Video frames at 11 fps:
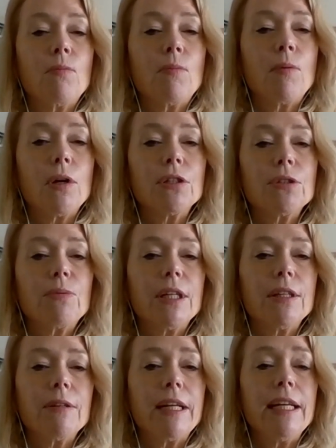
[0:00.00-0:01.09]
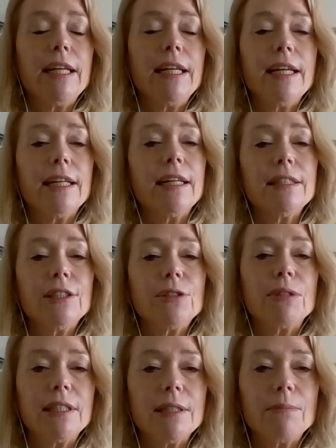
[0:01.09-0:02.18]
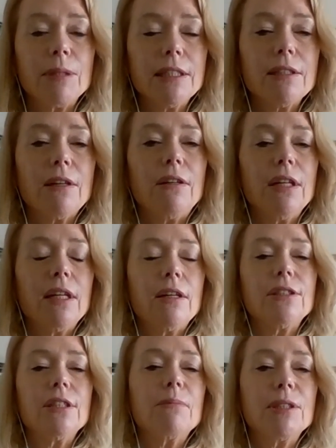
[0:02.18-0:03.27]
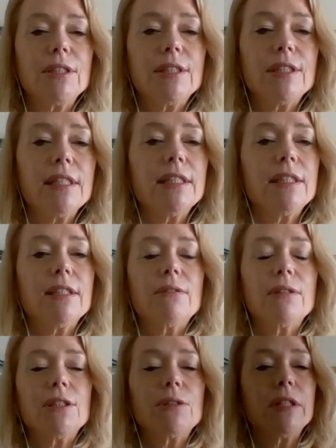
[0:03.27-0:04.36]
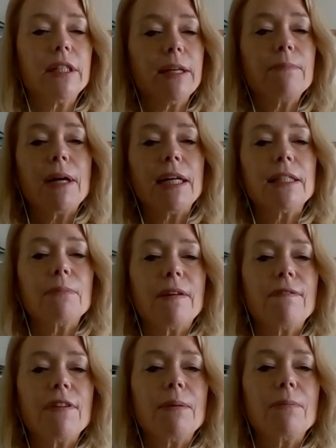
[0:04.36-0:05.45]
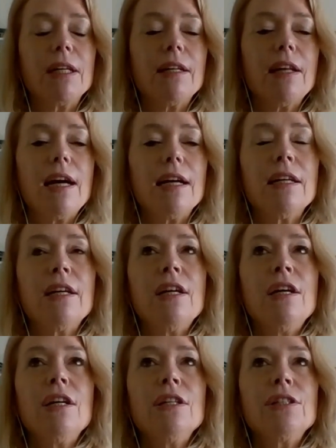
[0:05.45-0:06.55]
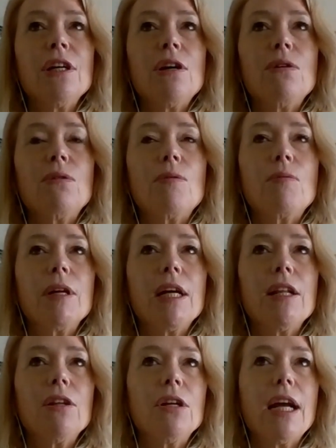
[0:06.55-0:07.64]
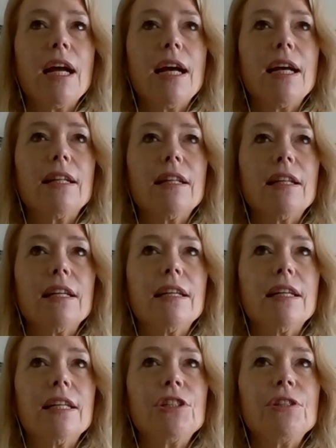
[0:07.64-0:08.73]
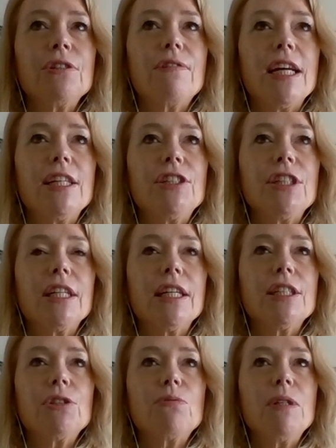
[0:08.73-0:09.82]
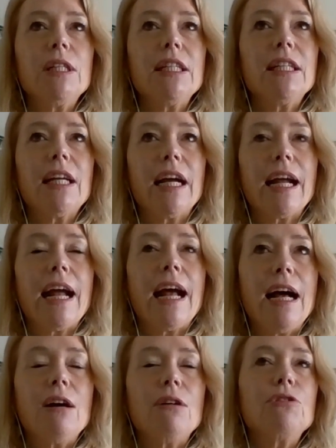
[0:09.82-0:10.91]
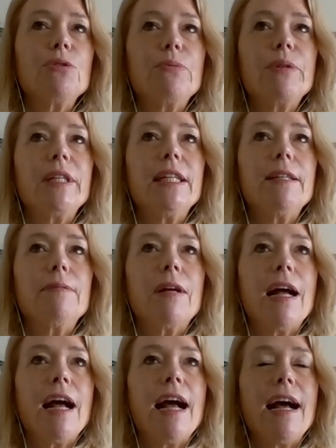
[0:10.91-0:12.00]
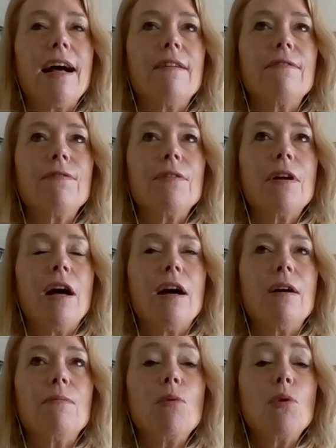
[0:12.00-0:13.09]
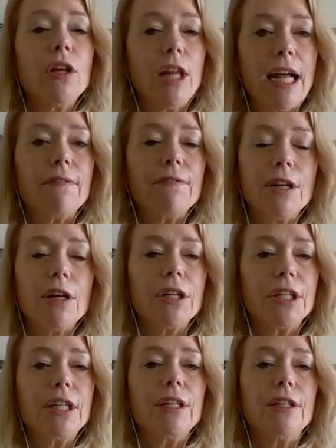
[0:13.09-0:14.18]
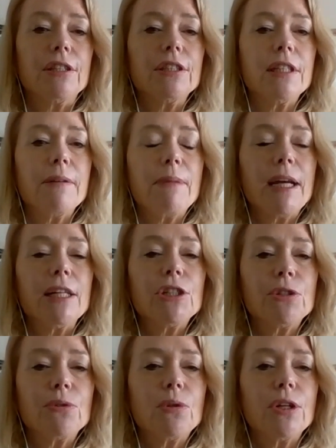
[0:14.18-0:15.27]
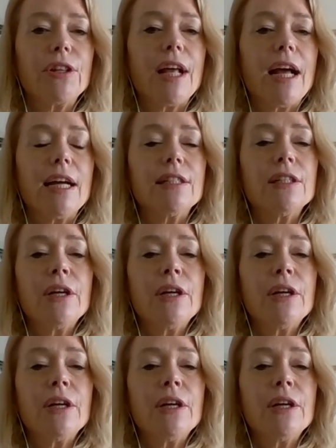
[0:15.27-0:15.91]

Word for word: worked with, he and his three siblings all had Alzheimer's disease. So it's really impacted my family a lot. So when I look at the issue of aging, it's really like, how do we have uh, more life in our years and make sure that